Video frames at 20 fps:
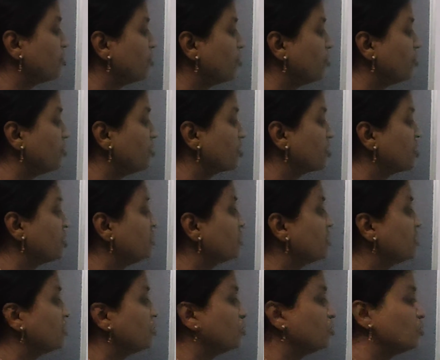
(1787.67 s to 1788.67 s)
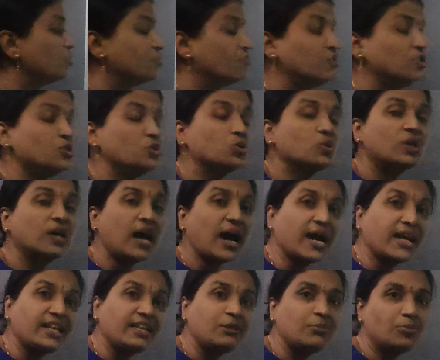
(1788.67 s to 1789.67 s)
projections are useful to
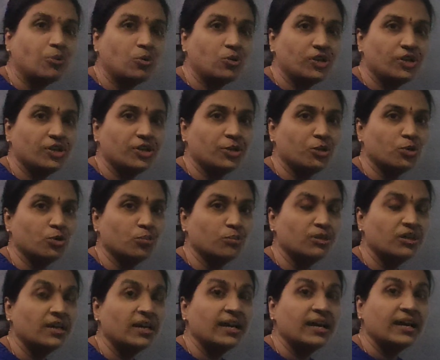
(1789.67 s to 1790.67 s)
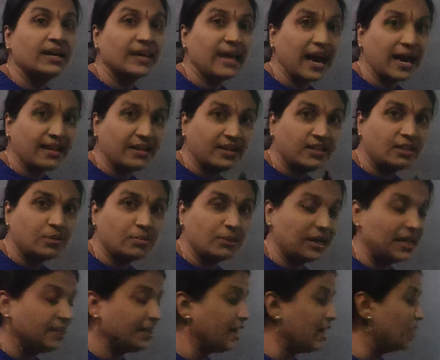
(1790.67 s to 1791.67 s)
guide the pollen tube carrying the
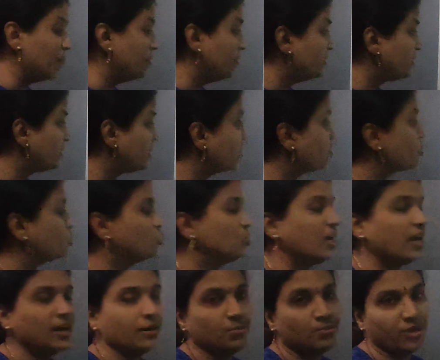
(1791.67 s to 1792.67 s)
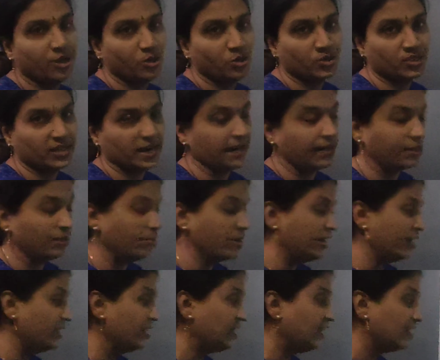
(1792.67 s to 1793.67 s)
male gametes into the embryo sac.
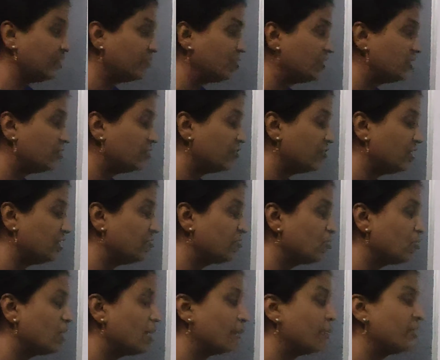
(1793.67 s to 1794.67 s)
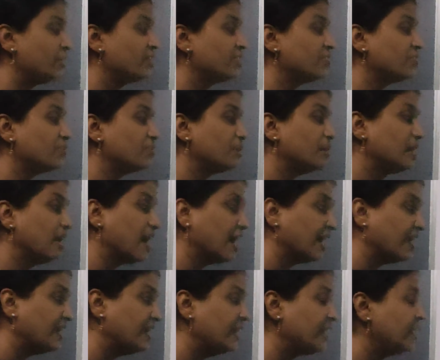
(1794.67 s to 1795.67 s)
The filiform apparatus will be
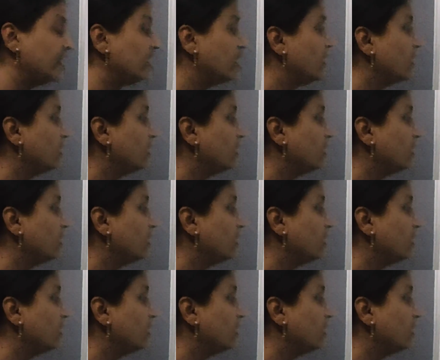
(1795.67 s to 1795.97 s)
guiding